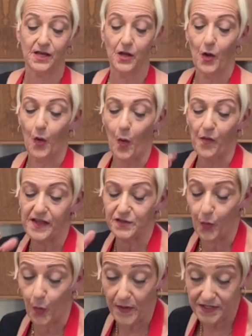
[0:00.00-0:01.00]
mushrooms, you
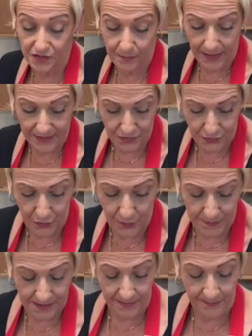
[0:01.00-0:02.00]
can use the button
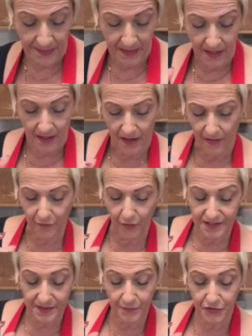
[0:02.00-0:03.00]
ones, or there's
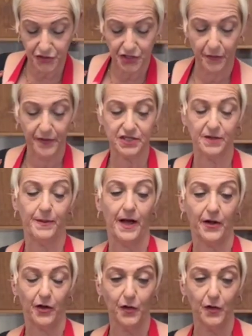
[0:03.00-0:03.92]
oyster mushrooms.